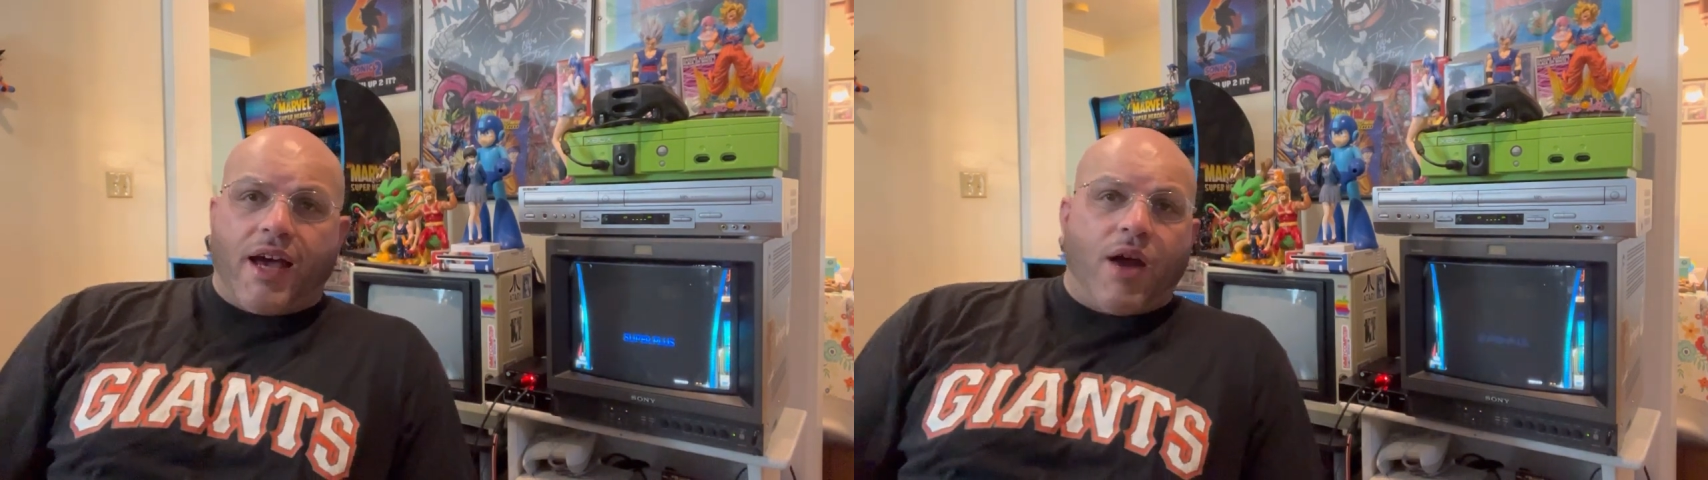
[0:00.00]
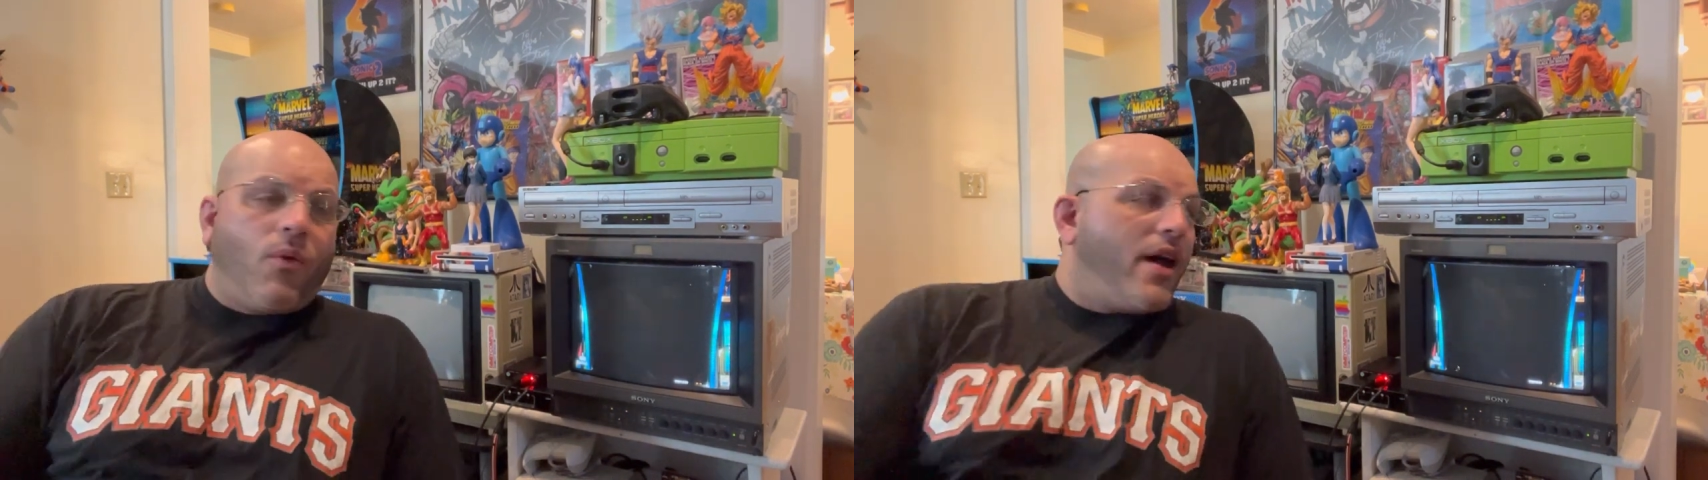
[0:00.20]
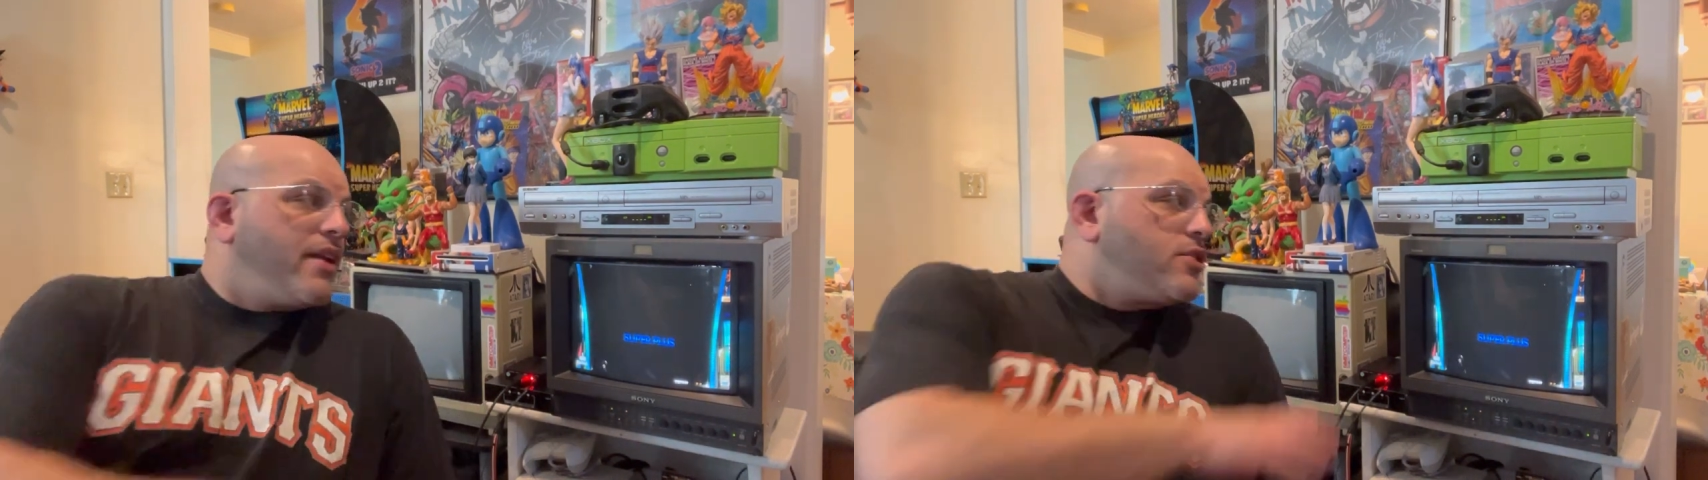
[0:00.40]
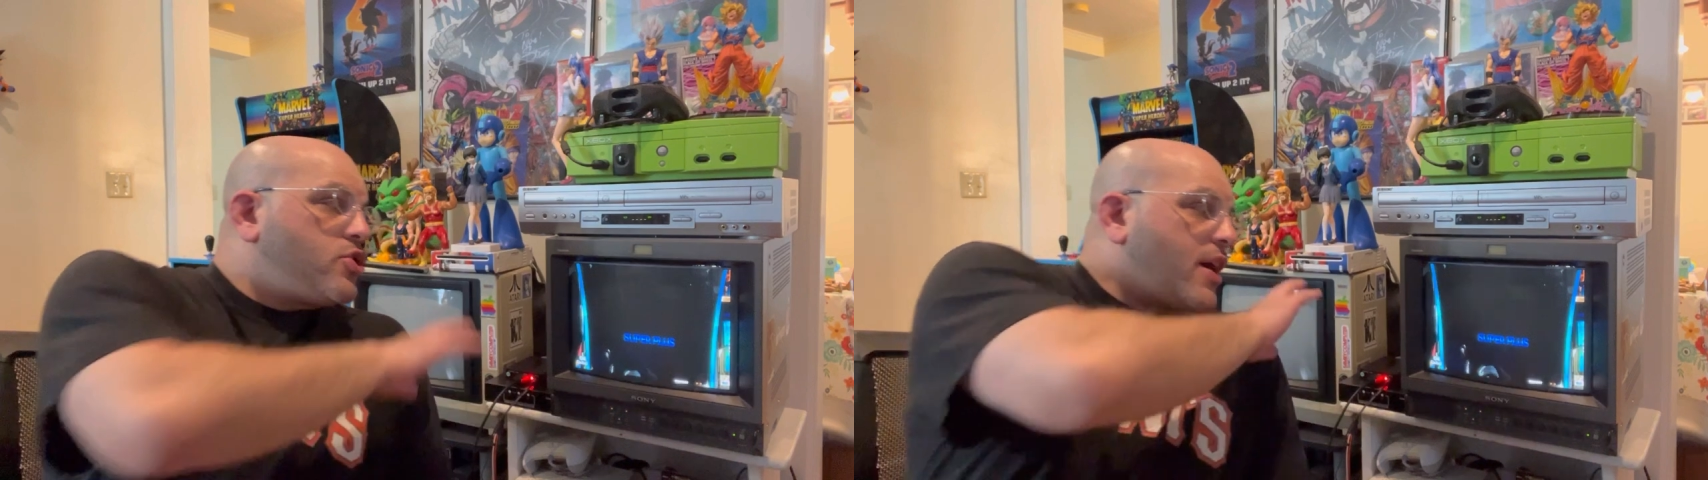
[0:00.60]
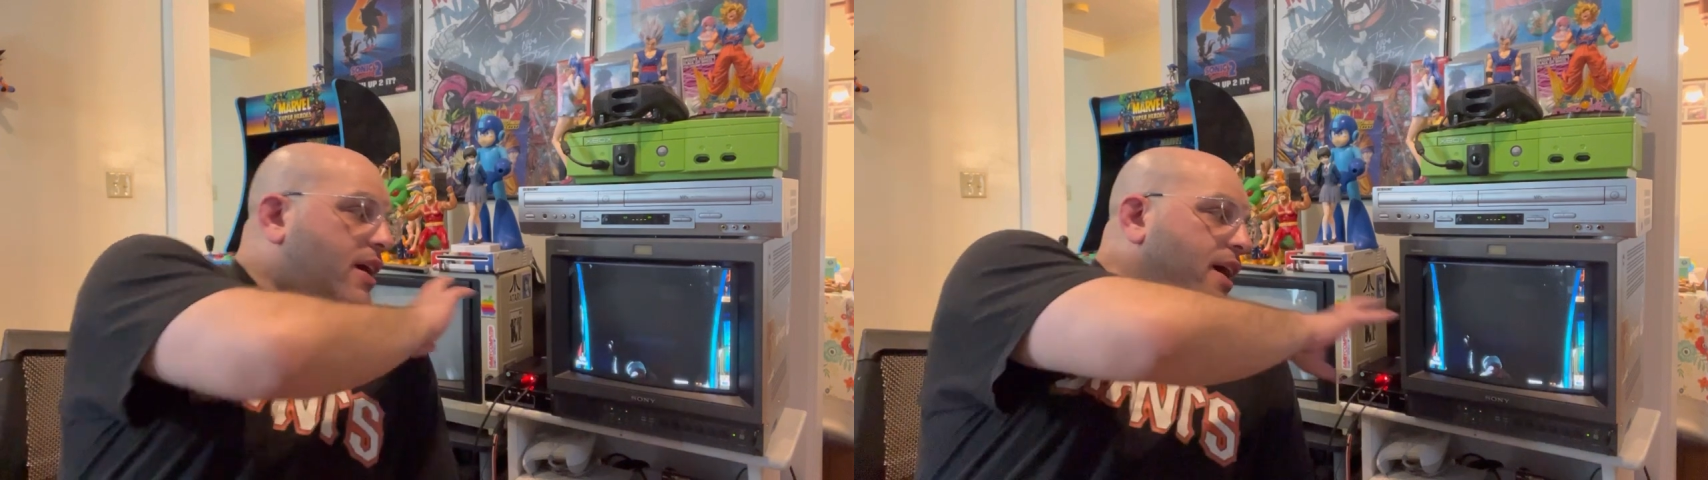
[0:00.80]
I wanted to
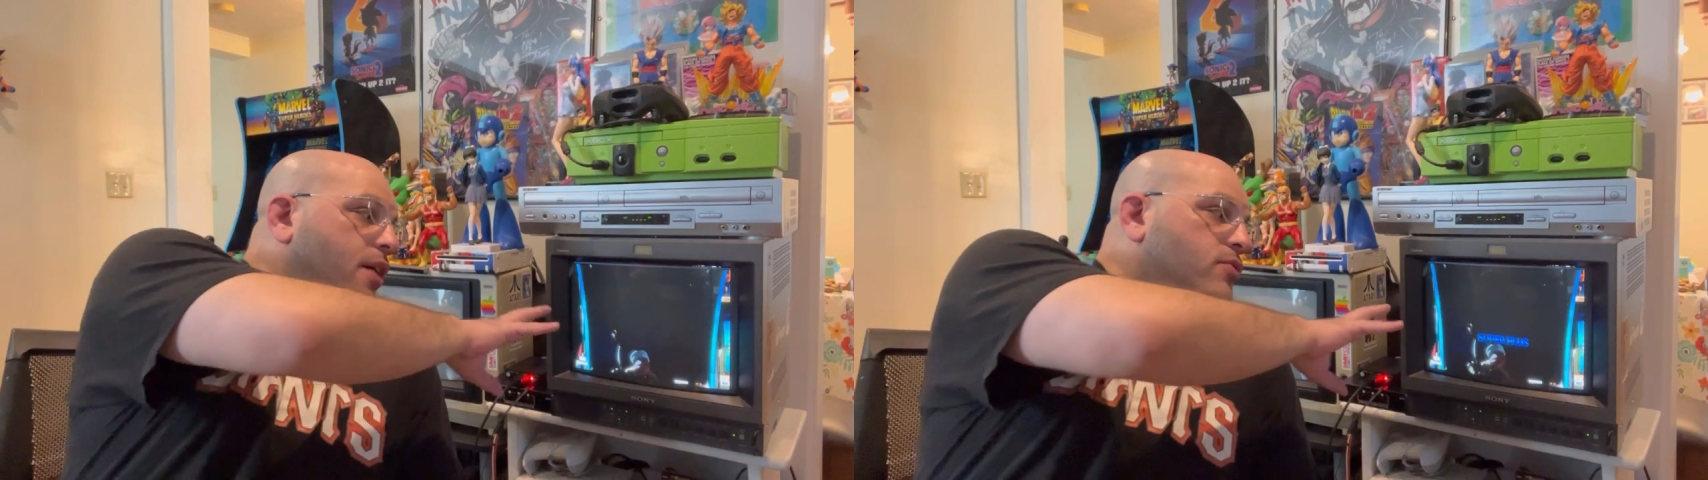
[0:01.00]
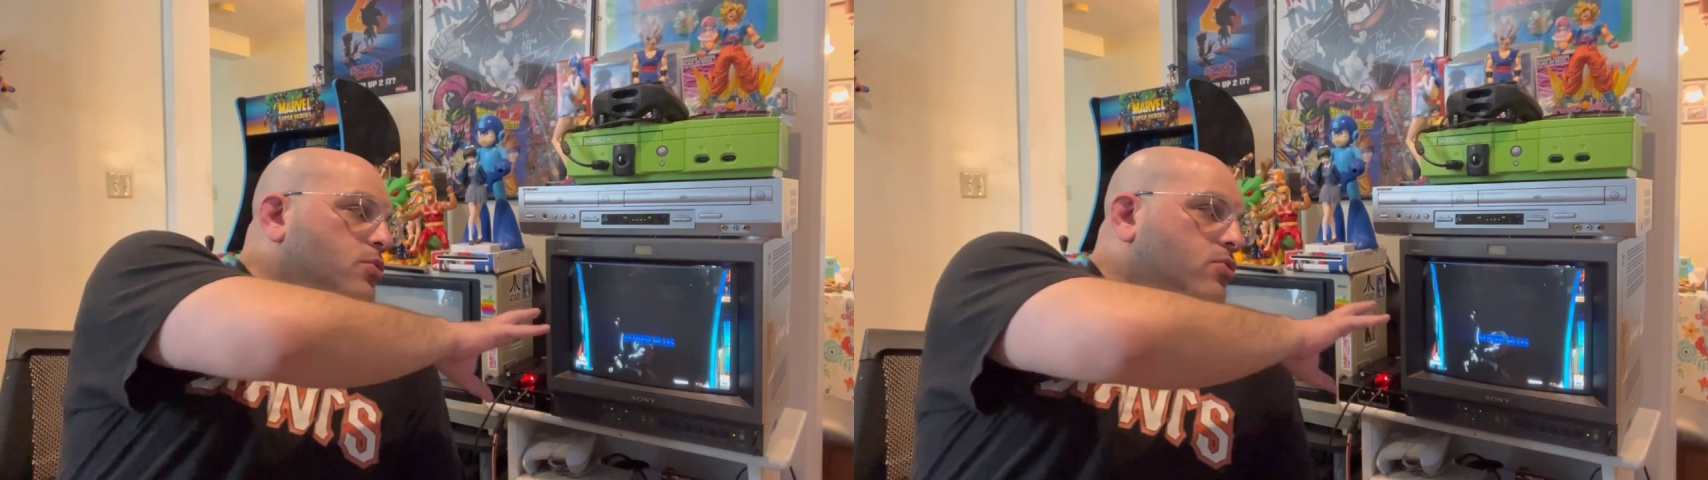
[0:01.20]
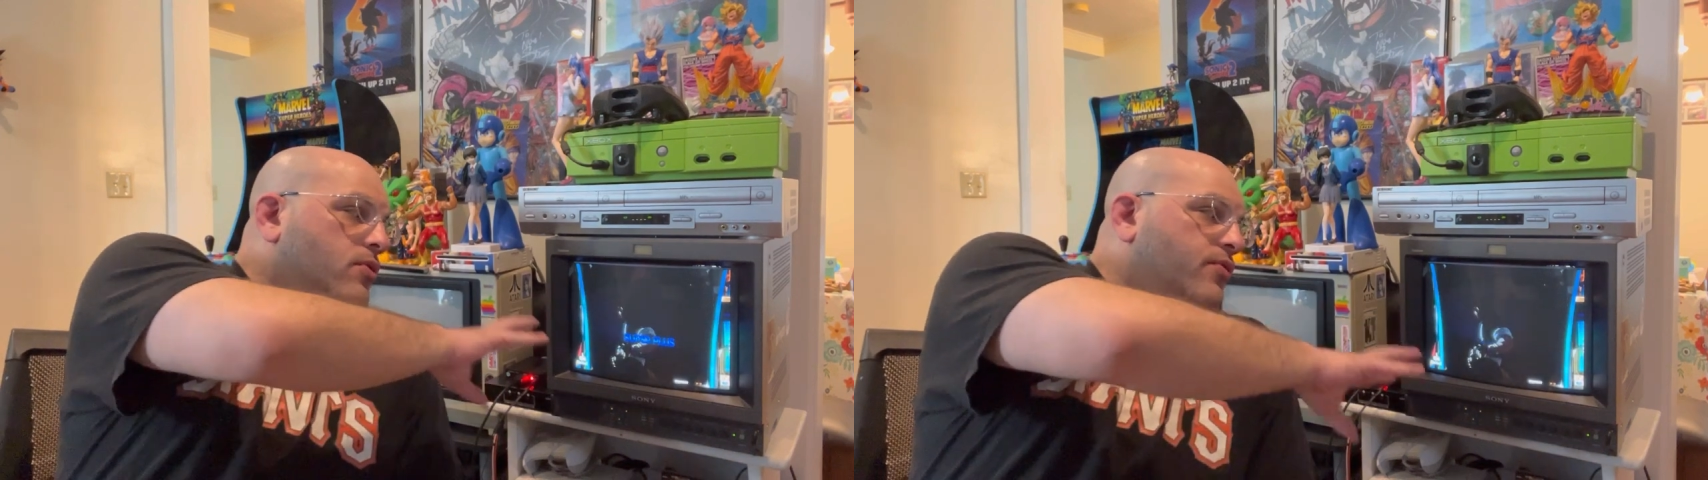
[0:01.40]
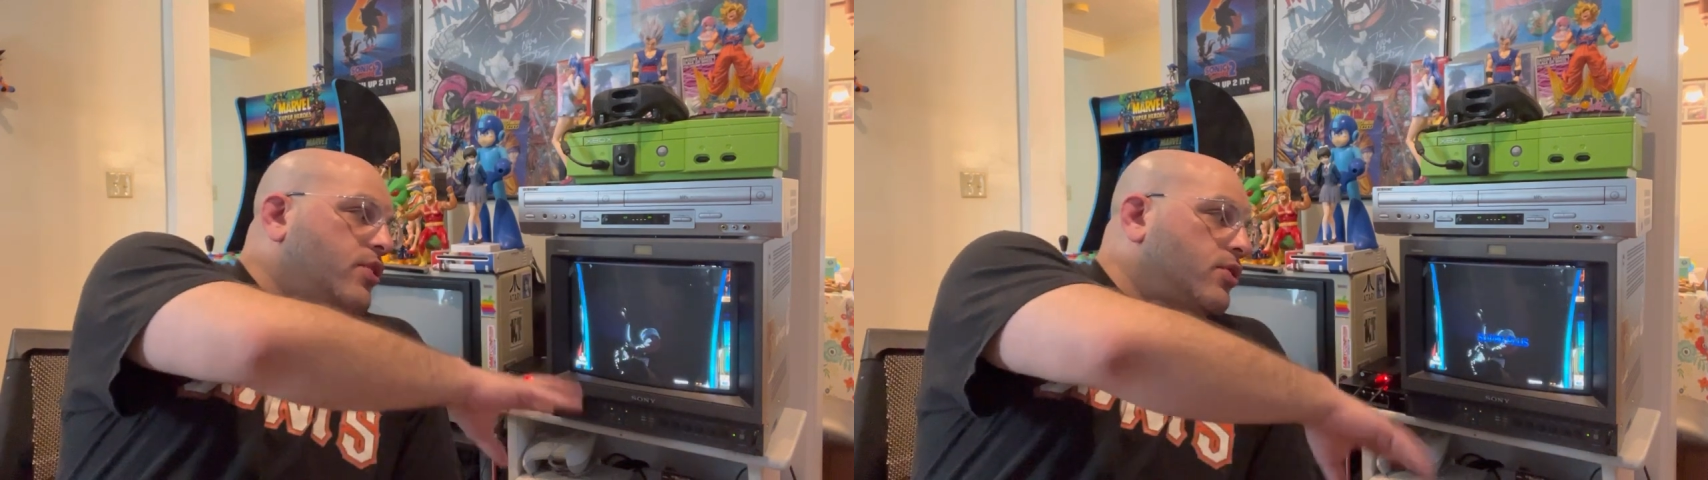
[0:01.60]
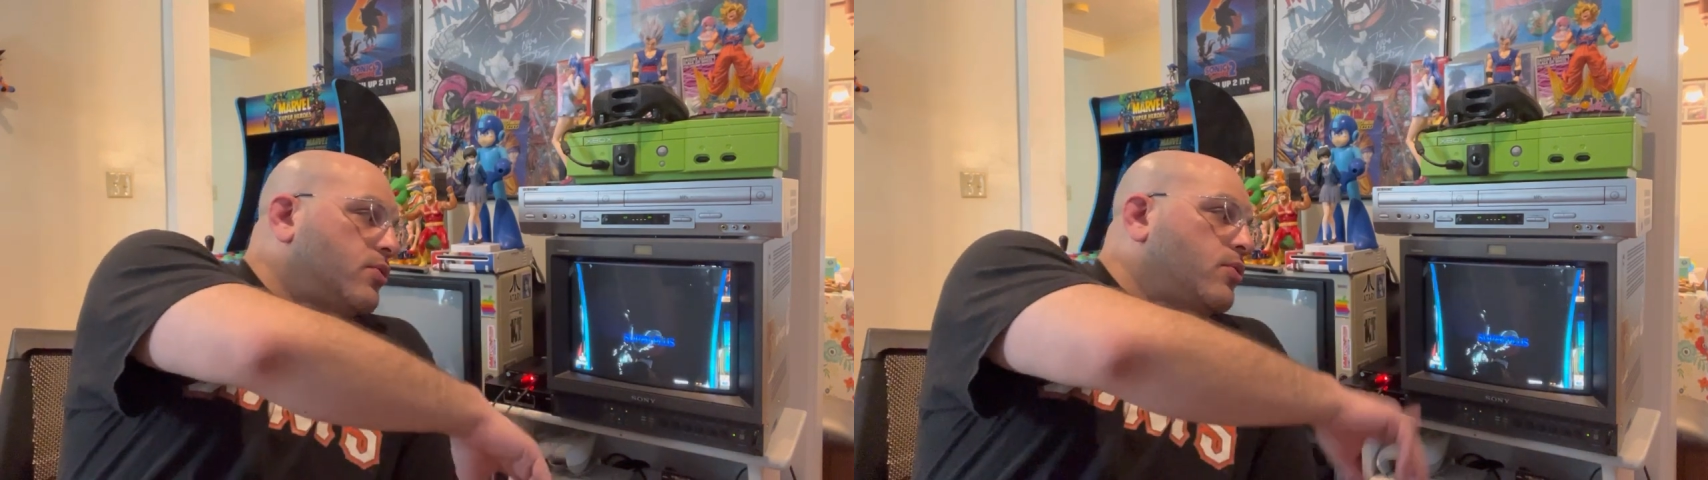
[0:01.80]
check out, do a
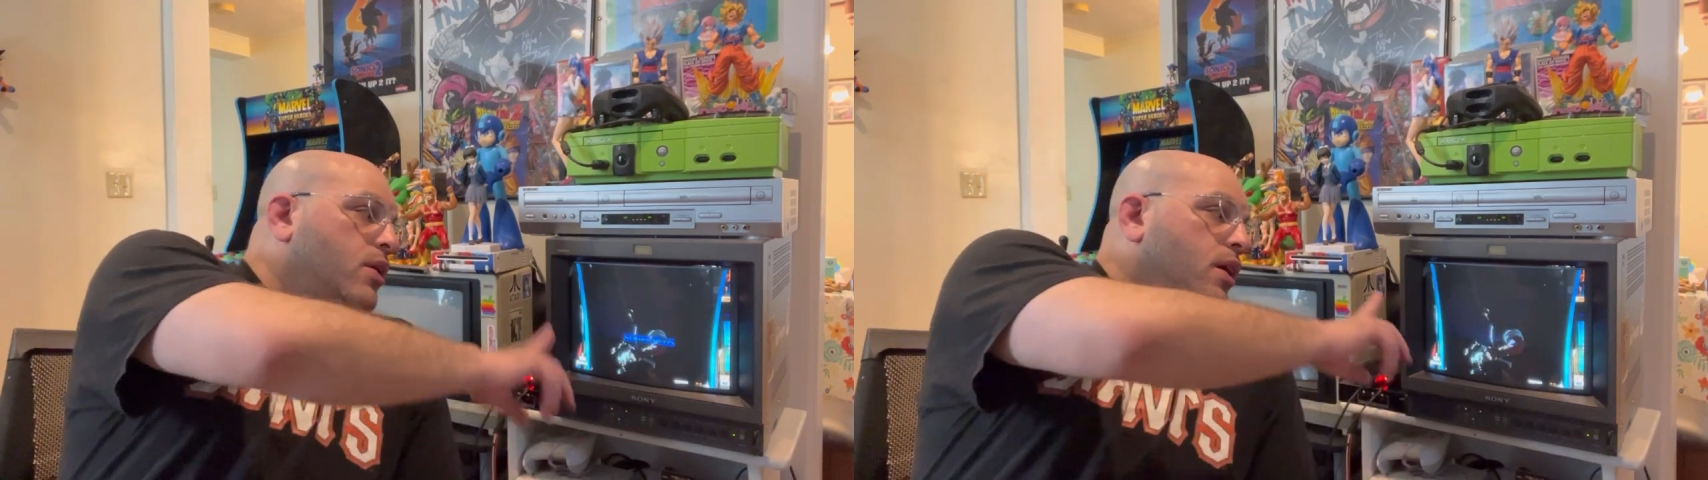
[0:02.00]
review